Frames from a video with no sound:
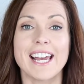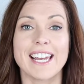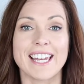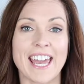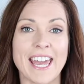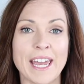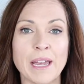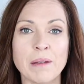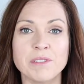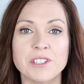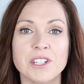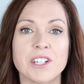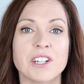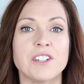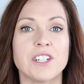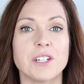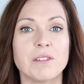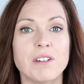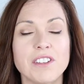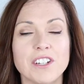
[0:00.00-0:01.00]
games you can
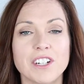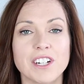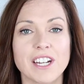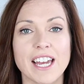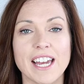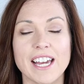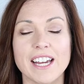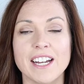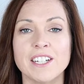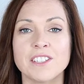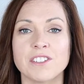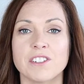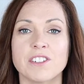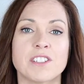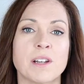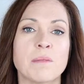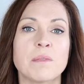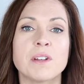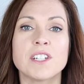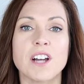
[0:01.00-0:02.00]
do with your kids or
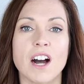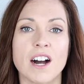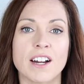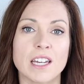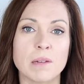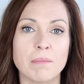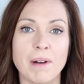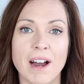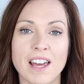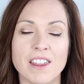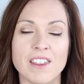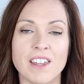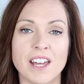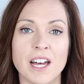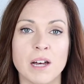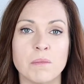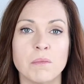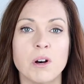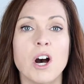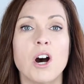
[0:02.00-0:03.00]
something to occupy
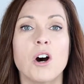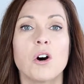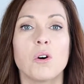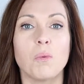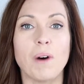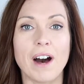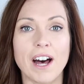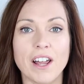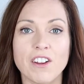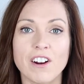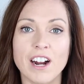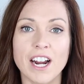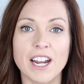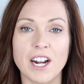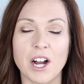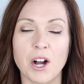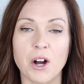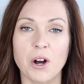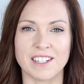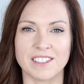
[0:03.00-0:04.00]
them while they're at
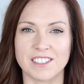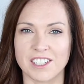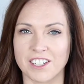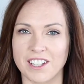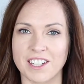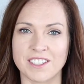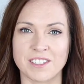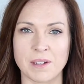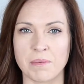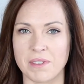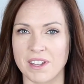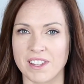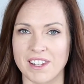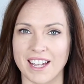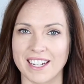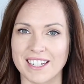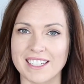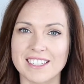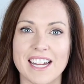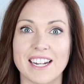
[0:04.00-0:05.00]
home, necessarily something
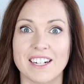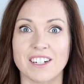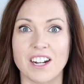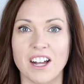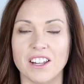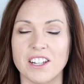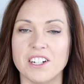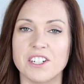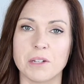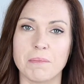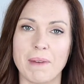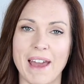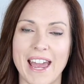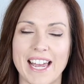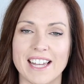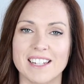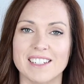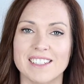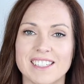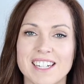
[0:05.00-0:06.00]
like technology
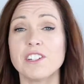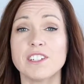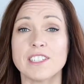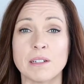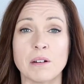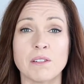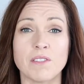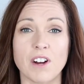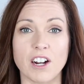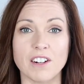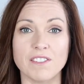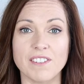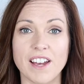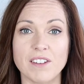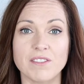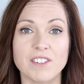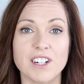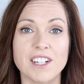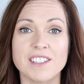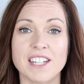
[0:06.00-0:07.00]
based. Just some of our
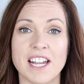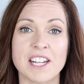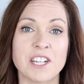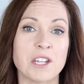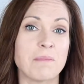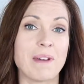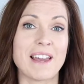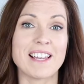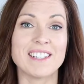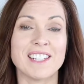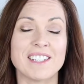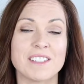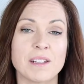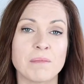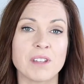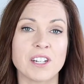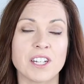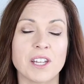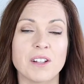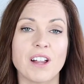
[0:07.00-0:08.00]
favorites, and you may see
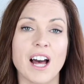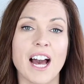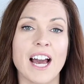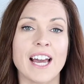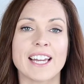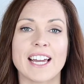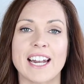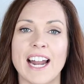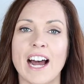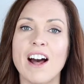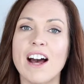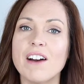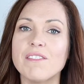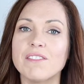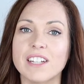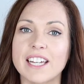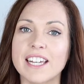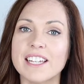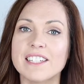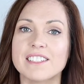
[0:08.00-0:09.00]
something you like, and I'll have
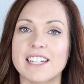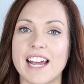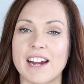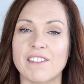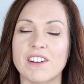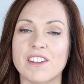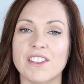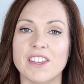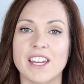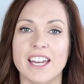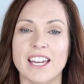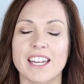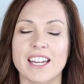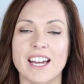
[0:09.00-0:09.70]
links to everything